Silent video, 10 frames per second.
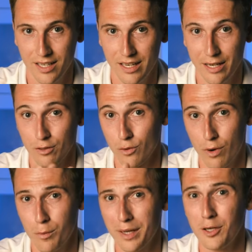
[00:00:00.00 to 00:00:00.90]
And on the
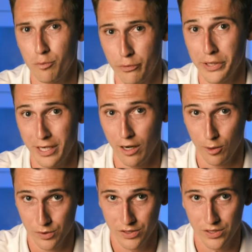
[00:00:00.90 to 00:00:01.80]
runway you're pretty
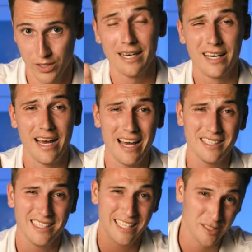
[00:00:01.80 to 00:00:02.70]
close. And
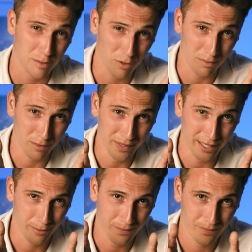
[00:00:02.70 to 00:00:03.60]
here's the problem
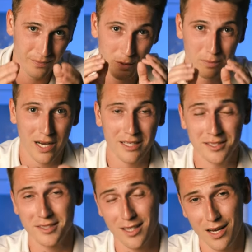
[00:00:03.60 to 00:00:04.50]
now. The pilots
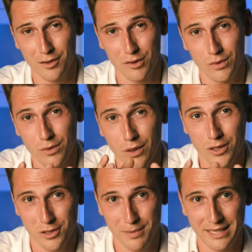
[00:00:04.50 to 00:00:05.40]
decided to do an
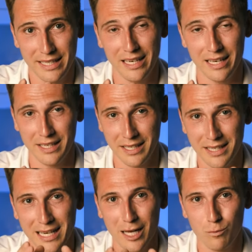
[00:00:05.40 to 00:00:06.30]
automatic landing in
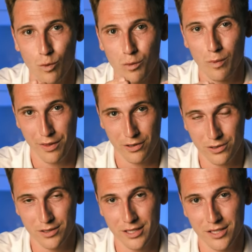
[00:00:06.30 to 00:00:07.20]
cut one weather
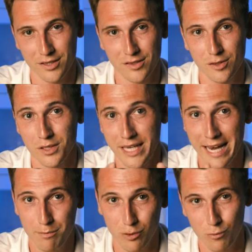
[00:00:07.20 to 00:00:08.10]
conditions, so the
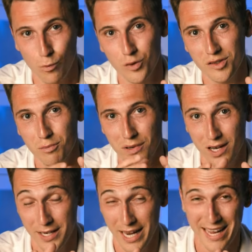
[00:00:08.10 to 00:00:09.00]
airport wasn't
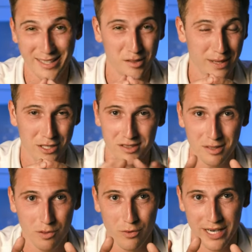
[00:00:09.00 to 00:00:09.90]
applying any special
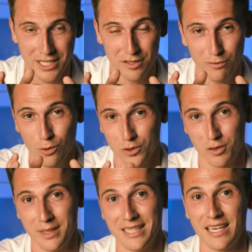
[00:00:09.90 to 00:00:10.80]
separation for
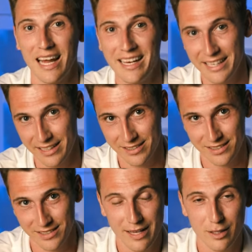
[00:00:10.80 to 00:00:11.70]
automatic
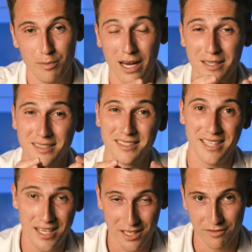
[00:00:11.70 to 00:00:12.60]
landings. The pilots
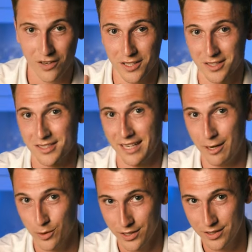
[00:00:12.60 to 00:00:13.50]
didn't advise the
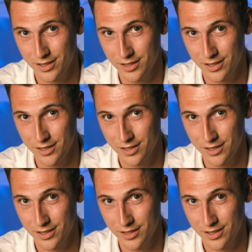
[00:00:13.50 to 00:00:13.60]
tower